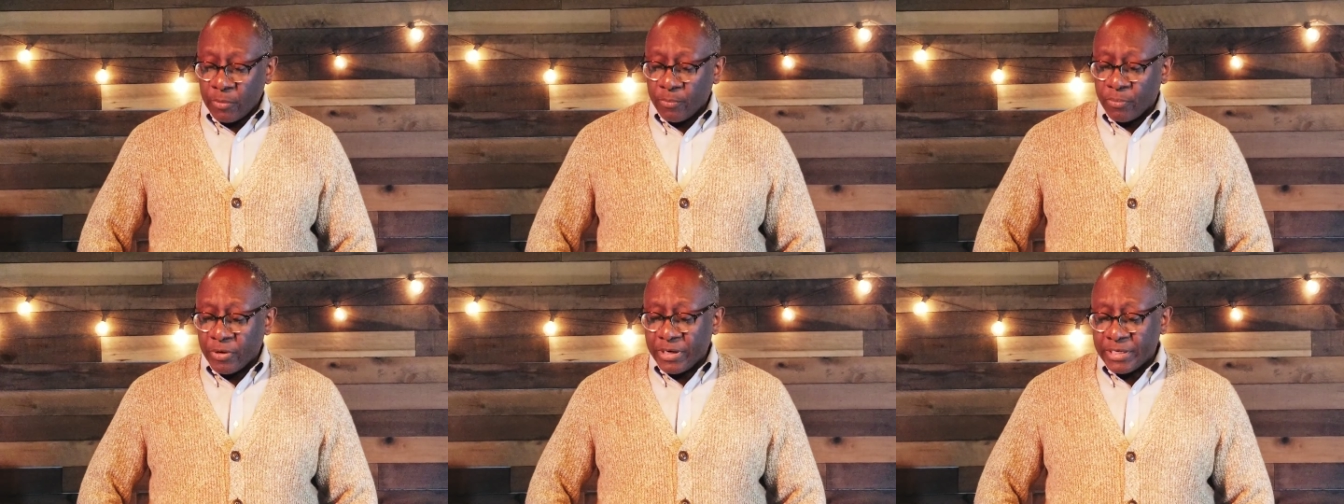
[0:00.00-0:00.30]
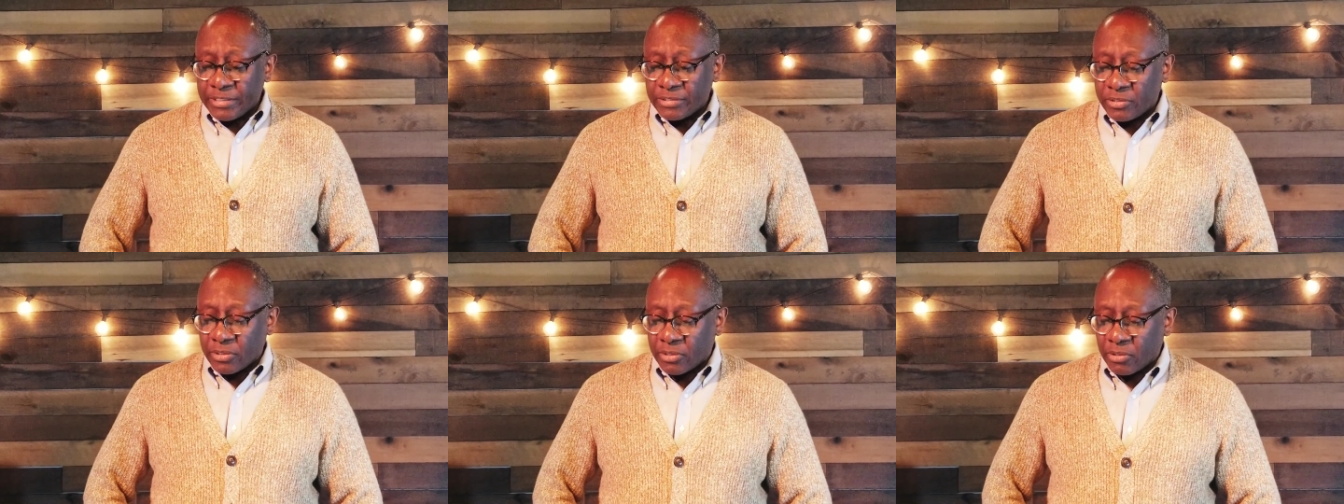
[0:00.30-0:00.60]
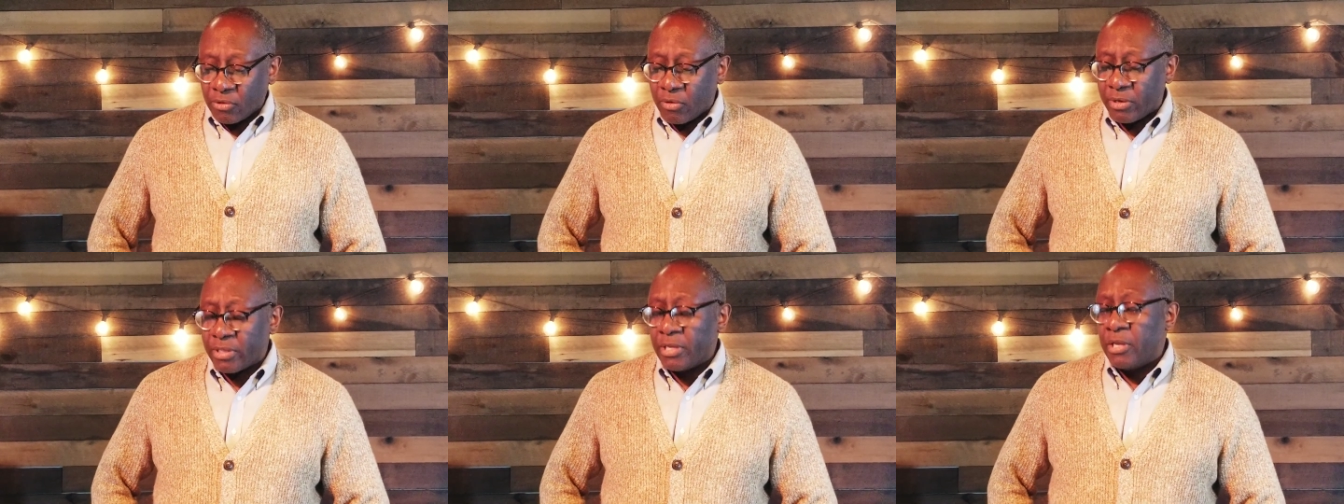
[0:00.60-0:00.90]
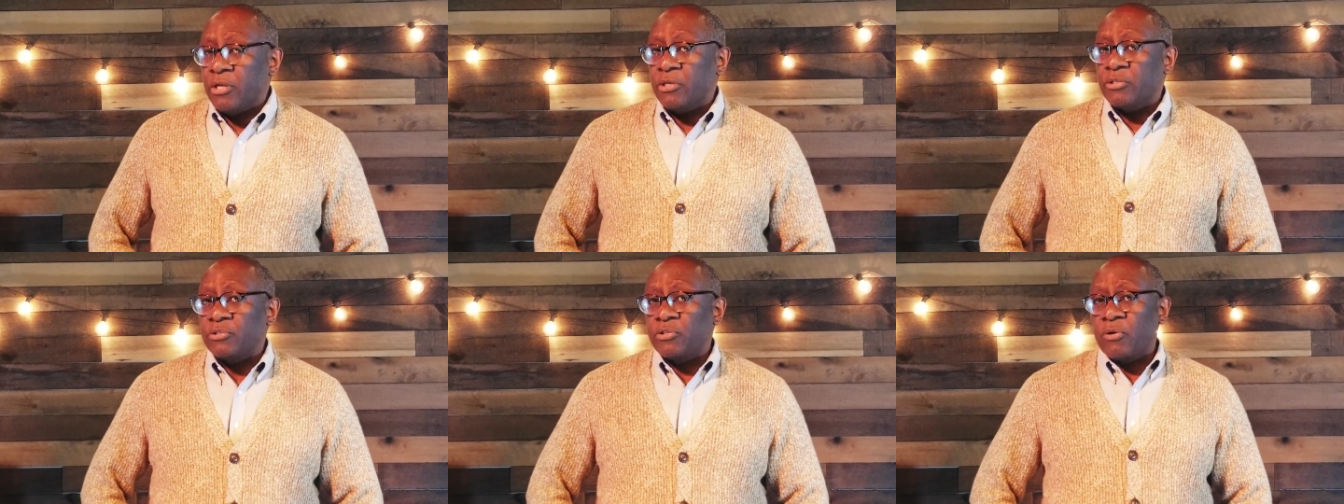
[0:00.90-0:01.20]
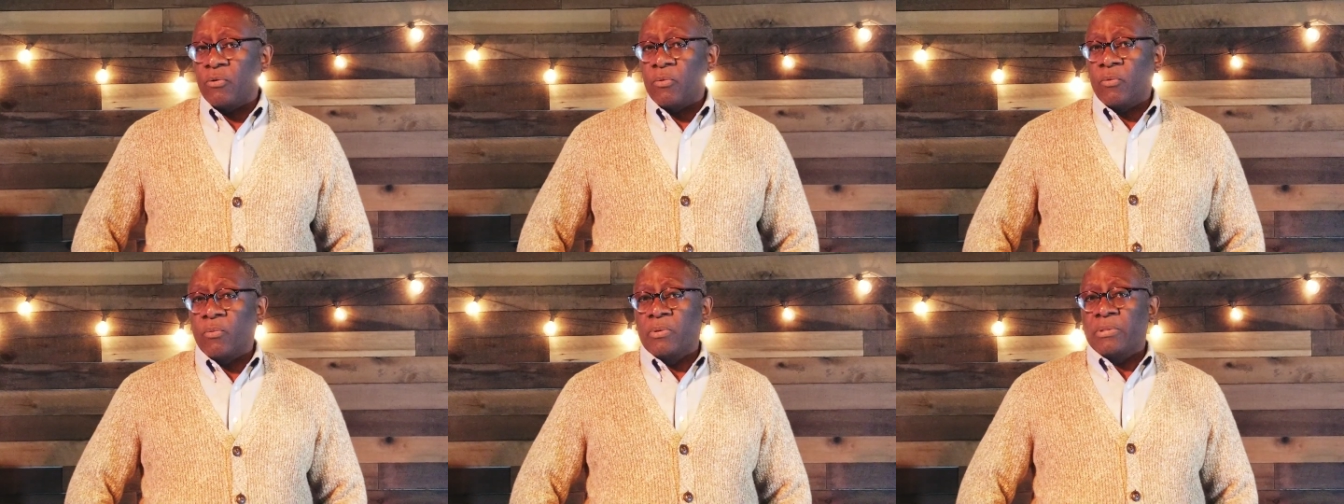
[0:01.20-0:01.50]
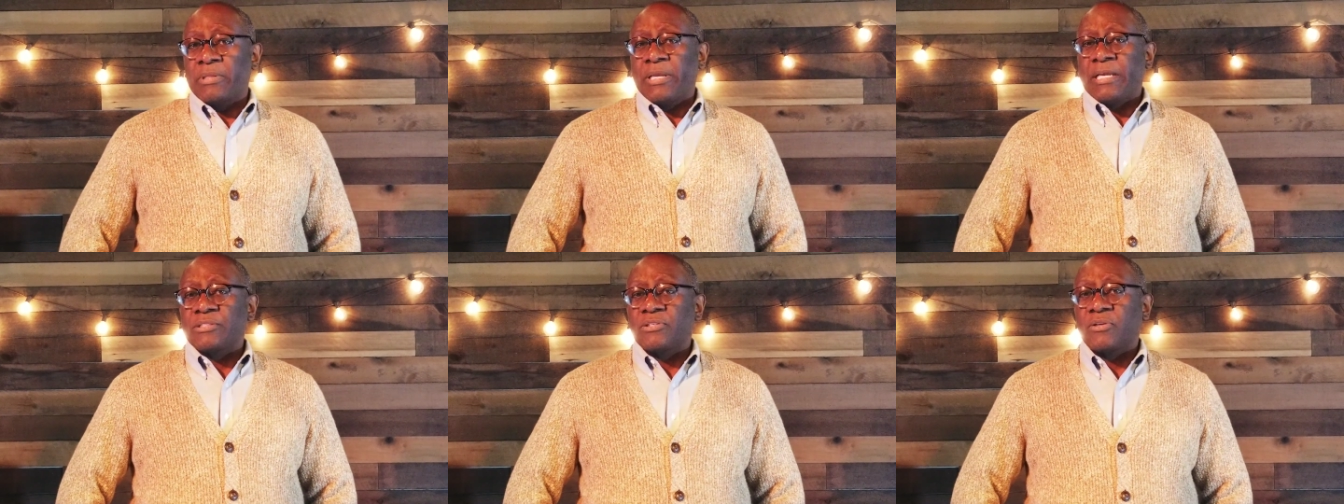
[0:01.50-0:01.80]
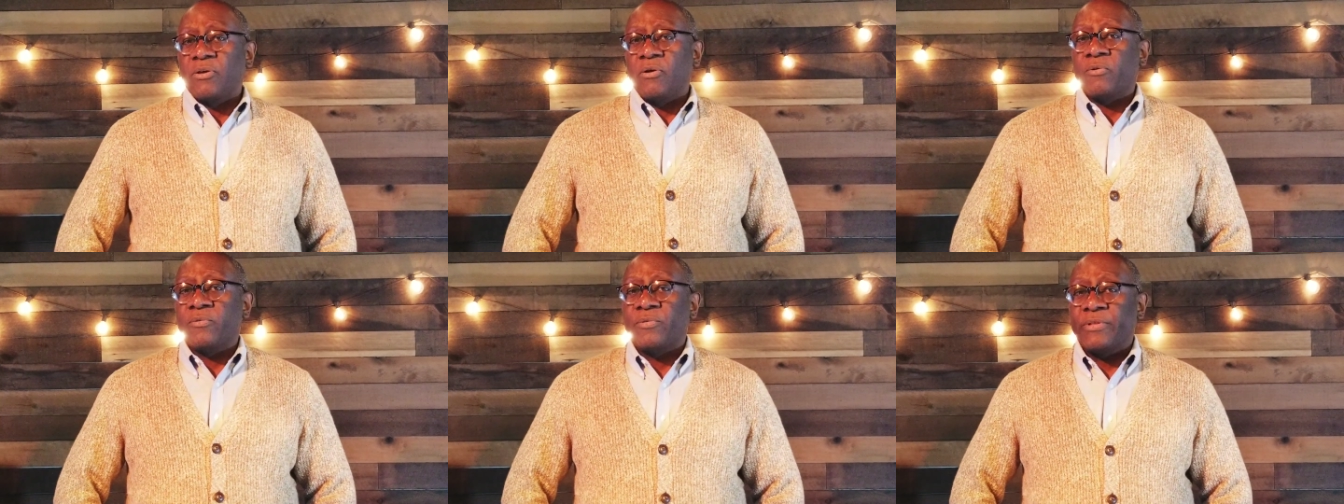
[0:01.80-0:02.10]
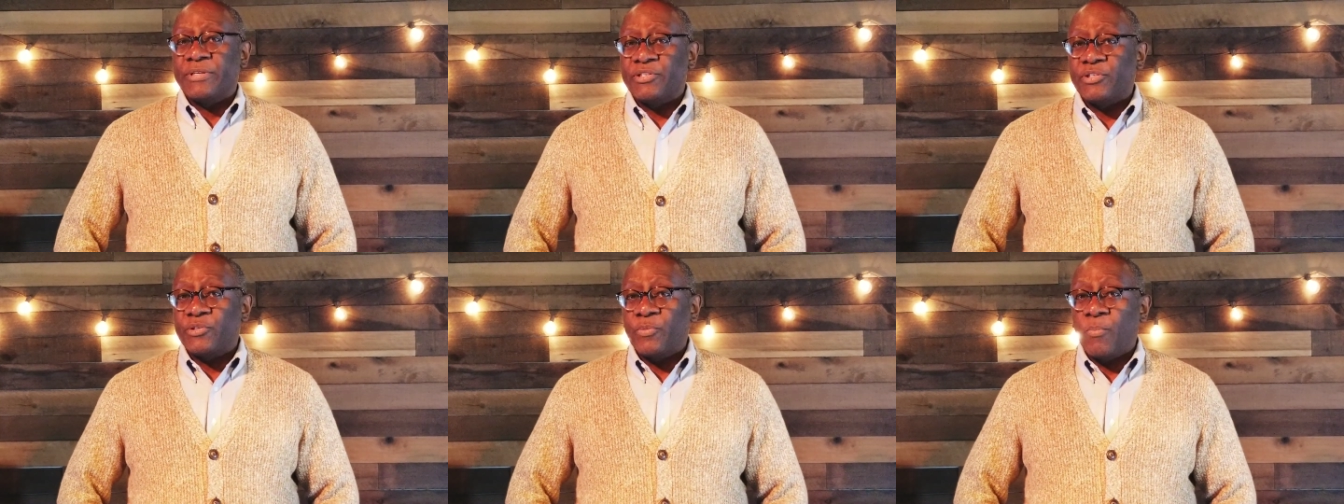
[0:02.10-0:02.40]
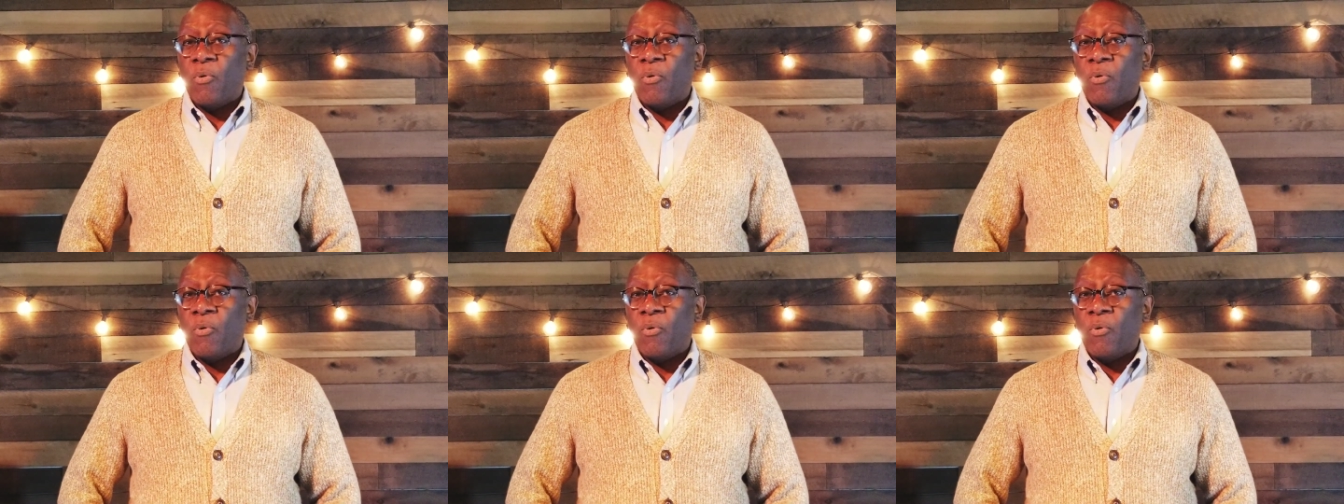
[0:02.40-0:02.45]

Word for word: Praise the Lord. So let's go this